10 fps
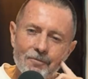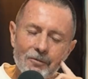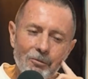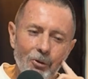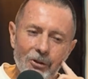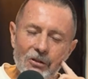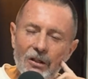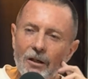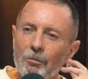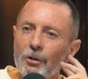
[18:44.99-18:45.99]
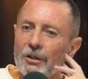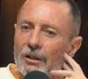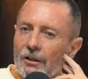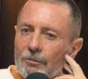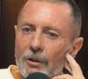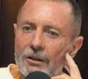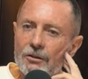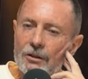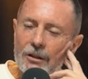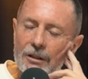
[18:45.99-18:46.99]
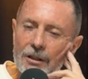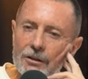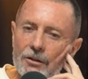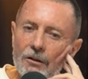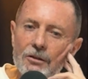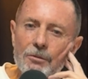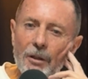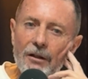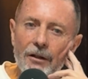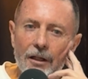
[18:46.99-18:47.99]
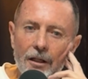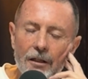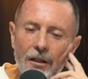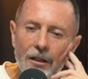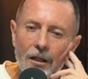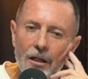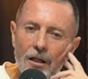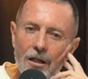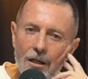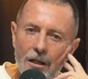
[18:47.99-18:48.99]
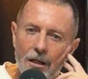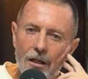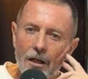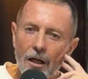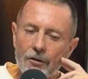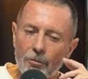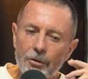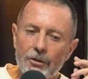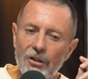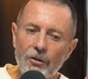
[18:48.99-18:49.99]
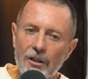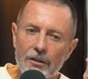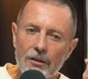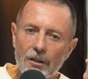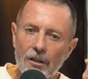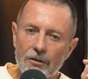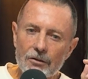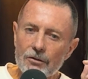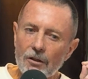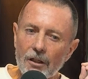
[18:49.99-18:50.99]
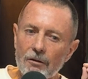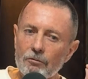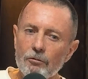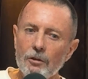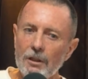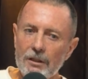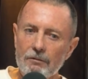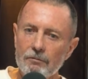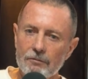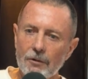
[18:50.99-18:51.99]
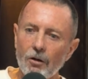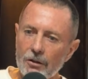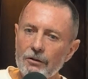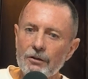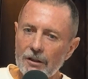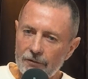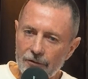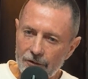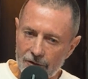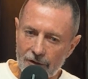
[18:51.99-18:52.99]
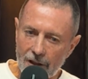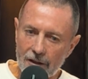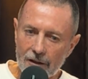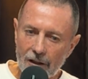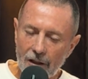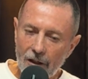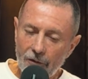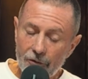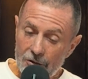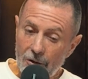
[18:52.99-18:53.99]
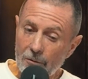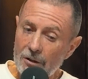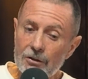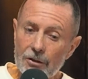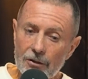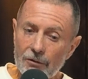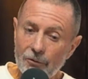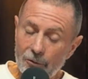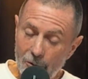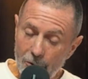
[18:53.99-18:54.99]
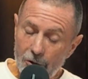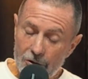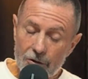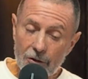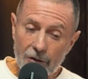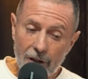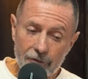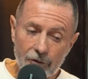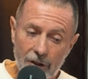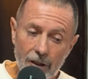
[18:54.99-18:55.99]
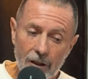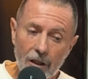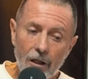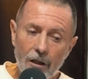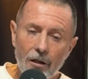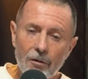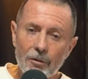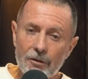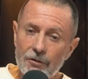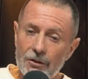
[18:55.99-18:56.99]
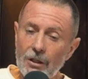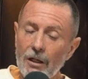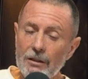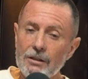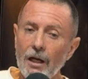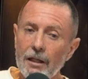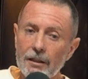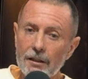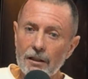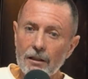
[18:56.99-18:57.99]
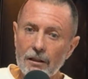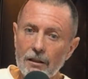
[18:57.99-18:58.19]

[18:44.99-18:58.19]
the boys are going to put you in because of the years I've spent there, and I'll put you in. And it's like a really honoured thing for someone to do, the boys to do that for you. But if you don't take it,